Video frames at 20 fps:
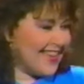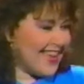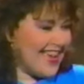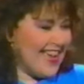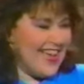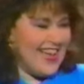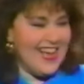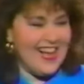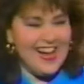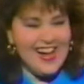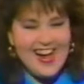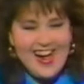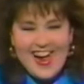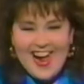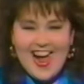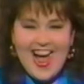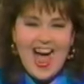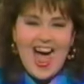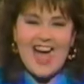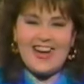
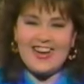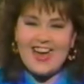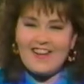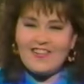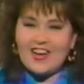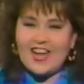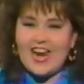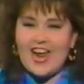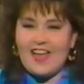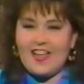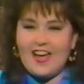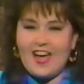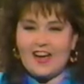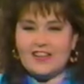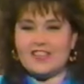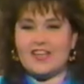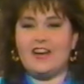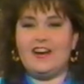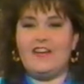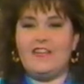I never get out of the
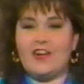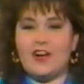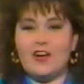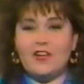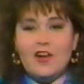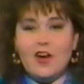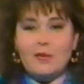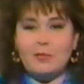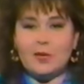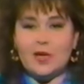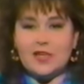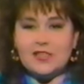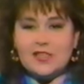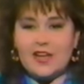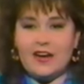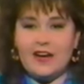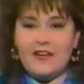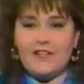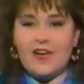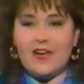house. I never go no place.
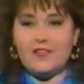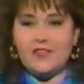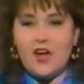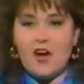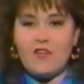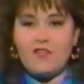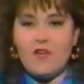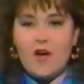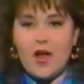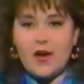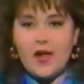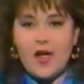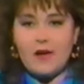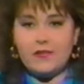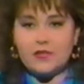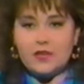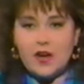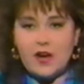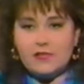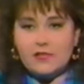I never have no fun
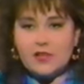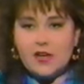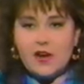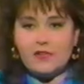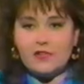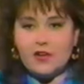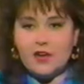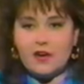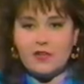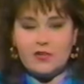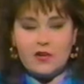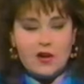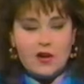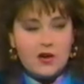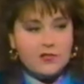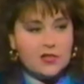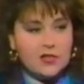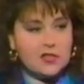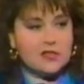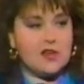ever, ever, ever, ever,
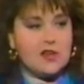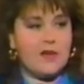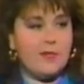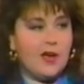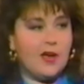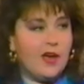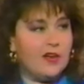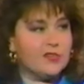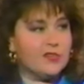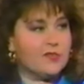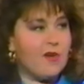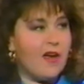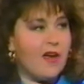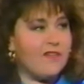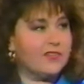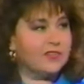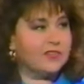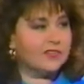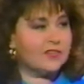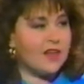ever, because I'm a housewife.
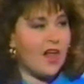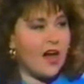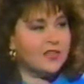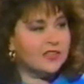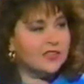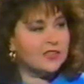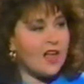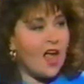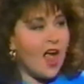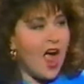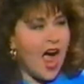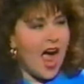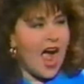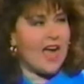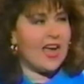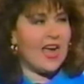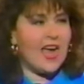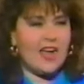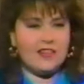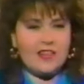I
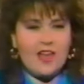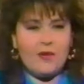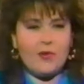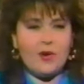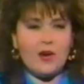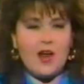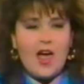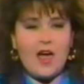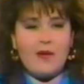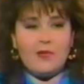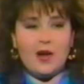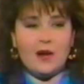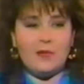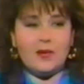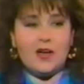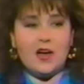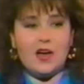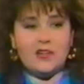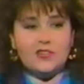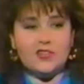hate that word. I want
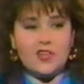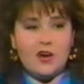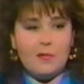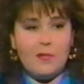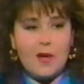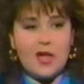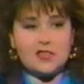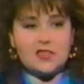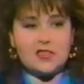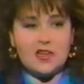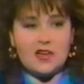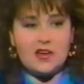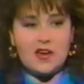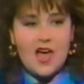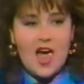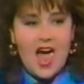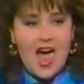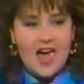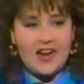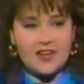to be called domestic
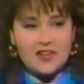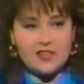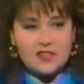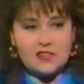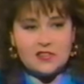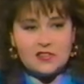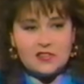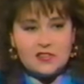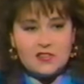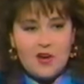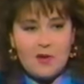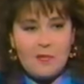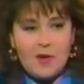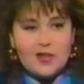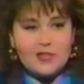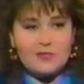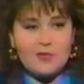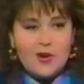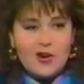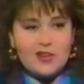goddess. It's so
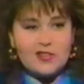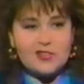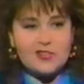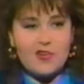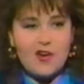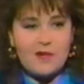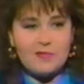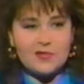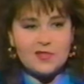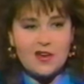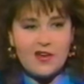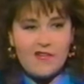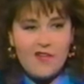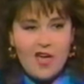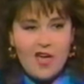much more descriptive.